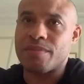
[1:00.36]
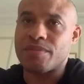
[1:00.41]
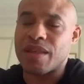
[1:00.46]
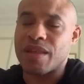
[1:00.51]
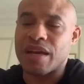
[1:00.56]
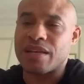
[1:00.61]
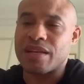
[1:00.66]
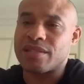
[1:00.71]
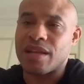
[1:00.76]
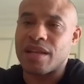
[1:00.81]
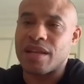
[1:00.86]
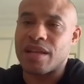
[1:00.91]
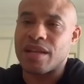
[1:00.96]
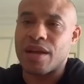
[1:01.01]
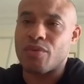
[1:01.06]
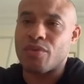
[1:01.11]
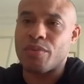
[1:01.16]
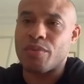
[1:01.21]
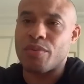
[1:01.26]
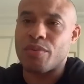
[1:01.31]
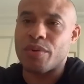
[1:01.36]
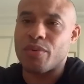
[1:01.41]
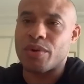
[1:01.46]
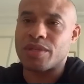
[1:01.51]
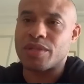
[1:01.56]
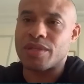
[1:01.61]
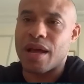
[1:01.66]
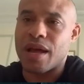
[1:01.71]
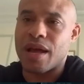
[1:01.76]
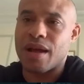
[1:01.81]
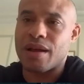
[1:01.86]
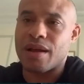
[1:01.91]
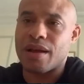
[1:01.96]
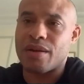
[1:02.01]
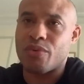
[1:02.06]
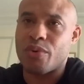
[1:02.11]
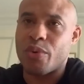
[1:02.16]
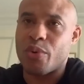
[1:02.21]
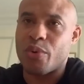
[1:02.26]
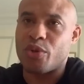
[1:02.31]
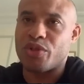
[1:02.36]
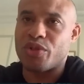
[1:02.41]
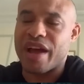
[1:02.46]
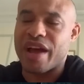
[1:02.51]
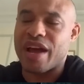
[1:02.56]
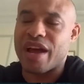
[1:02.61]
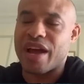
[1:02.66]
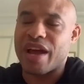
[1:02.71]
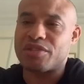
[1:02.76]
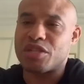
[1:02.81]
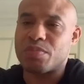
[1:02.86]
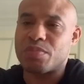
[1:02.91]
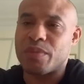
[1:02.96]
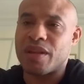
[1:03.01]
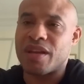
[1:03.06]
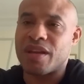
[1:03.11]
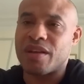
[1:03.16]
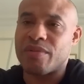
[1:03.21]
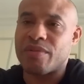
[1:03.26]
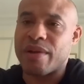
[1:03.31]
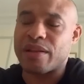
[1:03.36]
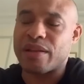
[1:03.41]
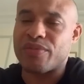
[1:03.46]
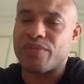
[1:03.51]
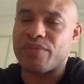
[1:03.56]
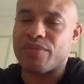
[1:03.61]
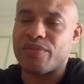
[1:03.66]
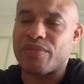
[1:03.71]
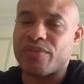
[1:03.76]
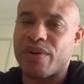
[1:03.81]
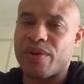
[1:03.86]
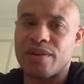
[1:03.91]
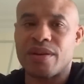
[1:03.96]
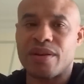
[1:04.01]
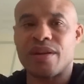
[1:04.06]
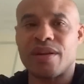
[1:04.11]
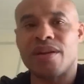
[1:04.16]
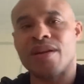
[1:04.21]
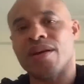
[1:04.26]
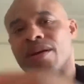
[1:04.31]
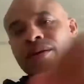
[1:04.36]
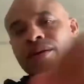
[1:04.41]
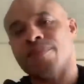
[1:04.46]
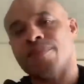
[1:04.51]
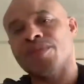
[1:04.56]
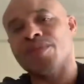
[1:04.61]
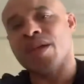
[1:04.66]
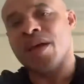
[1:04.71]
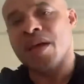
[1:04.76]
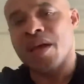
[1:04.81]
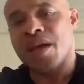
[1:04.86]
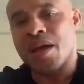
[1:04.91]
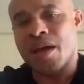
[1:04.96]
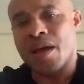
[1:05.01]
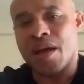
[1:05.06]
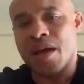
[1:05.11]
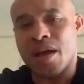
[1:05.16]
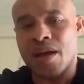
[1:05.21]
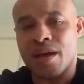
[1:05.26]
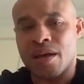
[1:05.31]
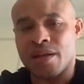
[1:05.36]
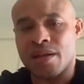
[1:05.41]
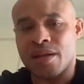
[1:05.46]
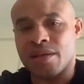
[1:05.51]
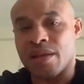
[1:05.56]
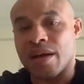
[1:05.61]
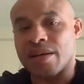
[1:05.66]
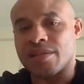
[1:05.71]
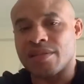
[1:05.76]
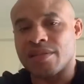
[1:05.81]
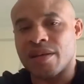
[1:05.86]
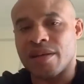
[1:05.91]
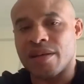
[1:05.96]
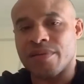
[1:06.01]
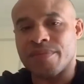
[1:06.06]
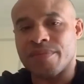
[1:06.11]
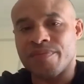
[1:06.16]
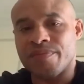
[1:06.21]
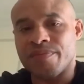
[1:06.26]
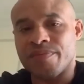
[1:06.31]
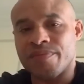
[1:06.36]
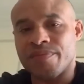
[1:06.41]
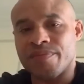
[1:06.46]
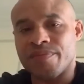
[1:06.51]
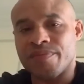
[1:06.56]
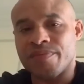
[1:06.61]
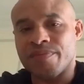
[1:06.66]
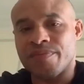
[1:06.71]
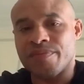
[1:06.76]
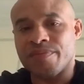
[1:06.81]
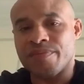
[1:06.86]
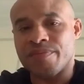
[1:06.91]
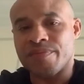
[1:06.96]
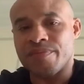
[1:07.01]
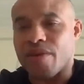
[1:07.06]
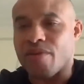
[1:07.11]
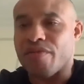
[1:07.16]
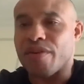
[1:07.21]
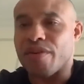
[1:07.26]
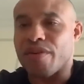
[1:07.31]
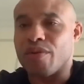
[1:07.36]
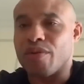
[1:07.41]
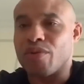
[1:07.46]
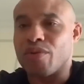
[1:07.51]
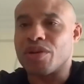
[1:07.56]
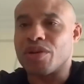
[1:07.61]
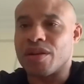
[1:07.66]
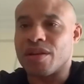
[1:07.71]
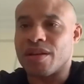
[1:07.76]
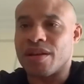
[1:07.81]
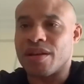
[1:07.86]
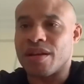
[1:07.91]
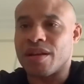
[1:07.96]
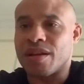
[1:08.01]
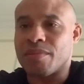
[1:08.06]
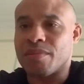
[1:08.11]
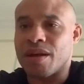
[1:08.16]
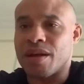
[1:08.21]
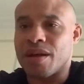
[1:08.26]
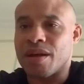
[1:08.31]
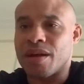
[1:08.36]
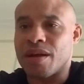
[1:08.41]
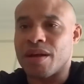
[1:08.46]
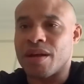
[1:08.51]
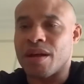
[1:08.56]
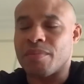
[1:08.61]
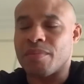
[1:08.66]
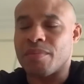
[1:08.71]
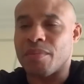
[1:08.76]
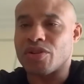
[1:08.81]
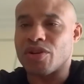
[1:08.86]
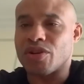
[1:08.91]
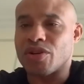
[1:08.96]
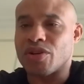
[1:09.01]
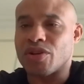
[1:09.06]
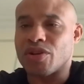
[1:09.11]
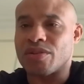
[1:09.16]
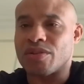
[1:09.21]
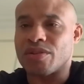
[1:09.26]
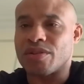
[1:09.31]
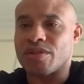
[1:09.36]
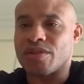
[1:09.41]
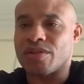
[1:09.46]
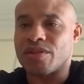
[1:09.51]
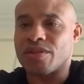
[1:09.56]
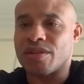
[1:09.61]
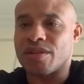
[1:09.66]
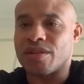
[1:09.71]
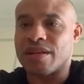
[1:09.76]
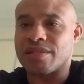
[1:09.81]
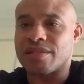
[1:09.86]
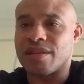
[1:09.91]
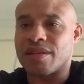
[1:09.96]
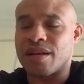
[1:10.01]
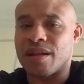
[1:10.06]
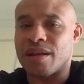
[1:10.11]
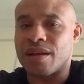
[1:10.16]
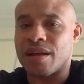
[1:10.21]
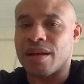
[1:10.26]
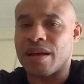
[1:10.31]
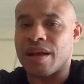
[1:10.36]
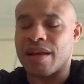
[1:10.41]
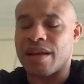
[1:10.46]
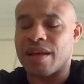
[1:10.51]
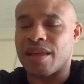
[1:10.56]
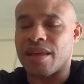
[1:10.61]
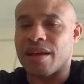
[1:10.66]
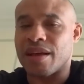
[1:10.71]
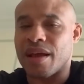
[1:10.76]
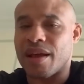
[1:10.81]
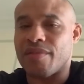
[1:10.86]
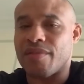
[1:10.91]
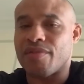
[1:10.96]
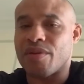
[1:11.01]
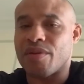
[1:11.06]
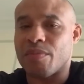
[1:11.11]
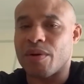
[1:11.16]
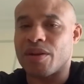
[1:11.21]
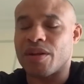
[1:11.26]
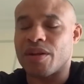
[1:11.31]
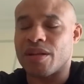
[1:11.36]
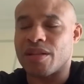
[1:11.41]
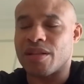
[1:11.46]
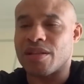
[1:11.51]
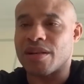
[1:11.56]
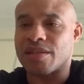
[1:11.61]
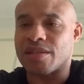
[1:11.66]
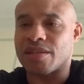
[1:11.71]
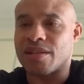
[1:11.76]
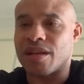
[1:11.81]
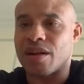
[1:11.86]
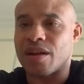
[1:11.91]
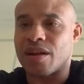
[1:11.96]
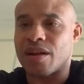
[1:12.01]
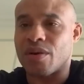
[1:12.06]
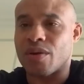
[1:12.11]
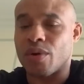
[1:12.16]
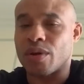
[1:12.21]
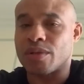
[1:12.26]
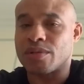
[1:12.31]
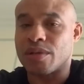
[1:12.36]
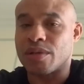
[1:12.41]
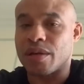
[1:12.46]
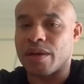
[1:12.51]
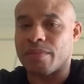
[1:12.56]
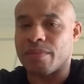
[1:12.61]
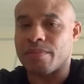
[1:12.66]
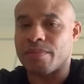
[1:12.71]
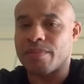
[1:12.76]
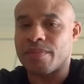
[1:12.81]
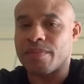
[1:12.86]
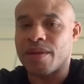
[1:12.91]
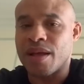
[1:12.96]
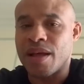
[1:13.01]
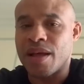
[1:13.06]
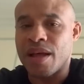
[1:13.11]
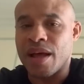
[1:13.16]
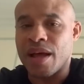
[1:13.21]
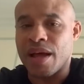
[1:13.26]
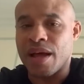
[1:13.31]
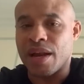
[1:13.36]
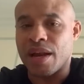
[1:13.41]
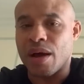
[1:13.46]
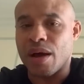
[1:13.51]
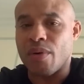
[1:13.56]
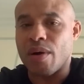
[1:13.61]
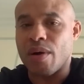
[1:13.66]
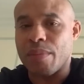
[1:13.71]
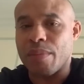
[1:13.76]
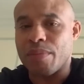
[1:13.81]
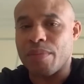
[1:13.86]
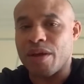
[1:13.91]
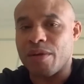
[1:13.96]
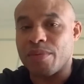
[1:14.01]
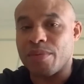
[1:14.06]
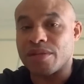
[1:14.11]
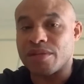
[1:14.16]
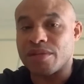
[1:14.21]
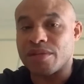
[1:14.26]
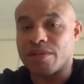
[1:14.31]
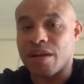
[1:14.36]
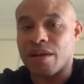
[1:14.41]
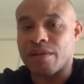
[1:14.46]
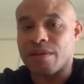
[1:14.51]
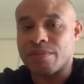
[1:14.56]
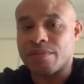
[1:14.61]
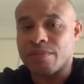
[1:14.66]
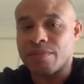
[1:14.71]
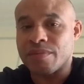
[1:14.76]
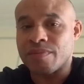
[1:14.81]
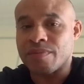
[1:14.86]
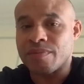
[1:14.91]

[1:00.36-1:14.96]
him, Pakistan will, was not, we will not have this many great fighters in, uh, uh, in Dagestan. He make a revolution in, in, in martial art in Dagestan. And, uh, and, I think everybody in Dagestan all up to him. And now Habib is, uh,